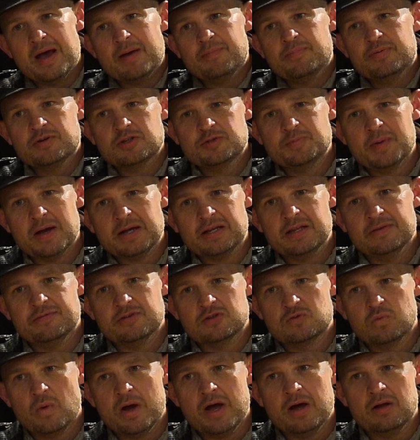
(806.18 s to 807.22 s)
that perspective
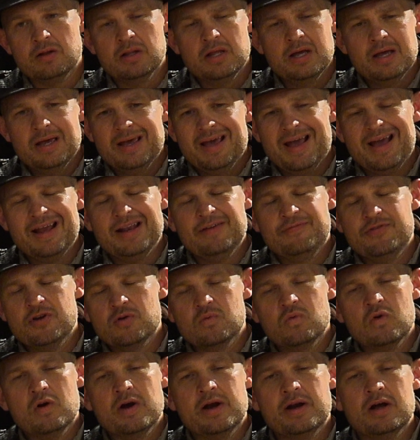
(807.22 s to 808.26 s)
as well, and if you're
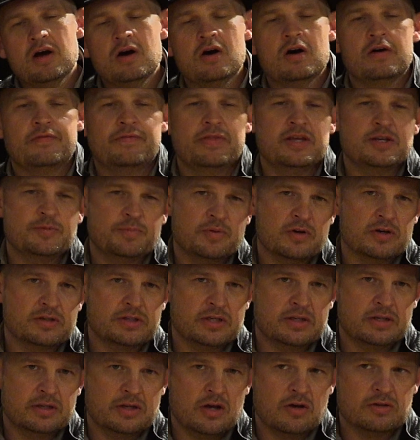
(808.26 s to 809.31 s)
worried, oh, if this
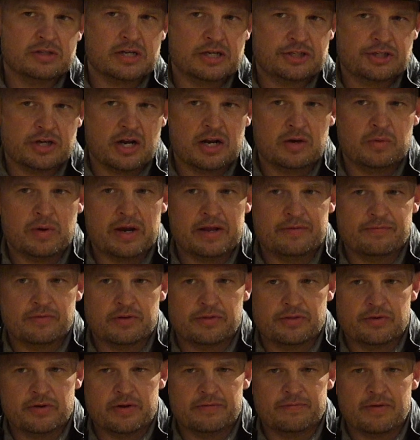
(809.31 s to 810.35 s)
person knows I shot a wedding for
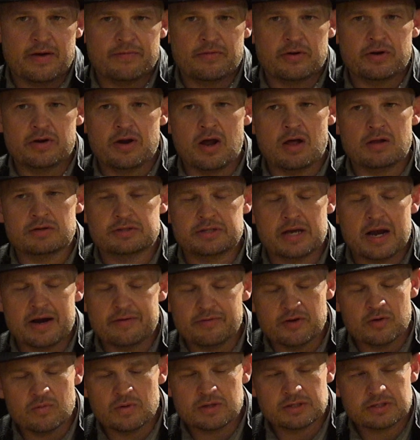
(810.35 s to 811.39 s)
thirty-five hundred dollars,
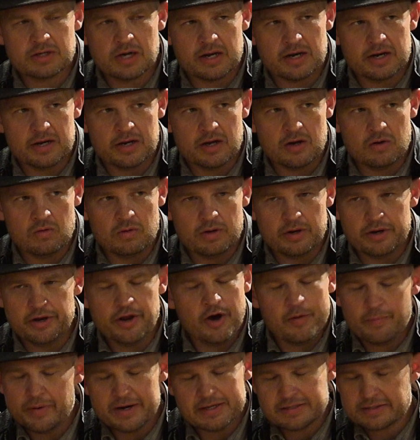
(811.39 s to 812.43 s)
everyone's going to know.
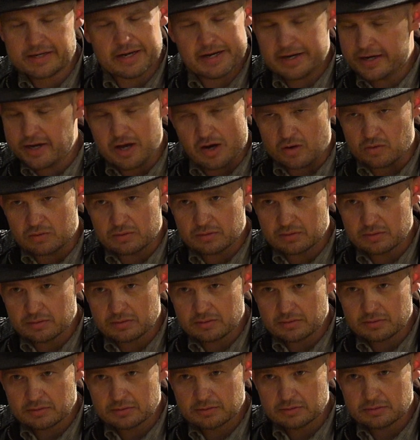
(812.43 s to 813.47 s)
Nobody's going to know.
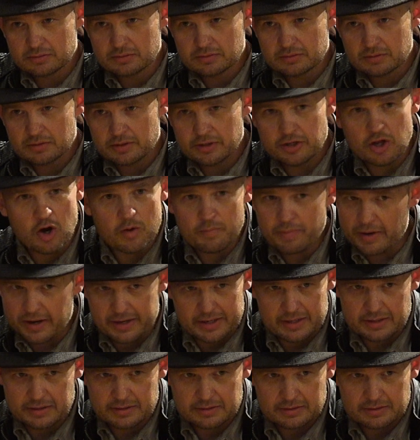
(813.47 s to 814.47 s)
Nobody.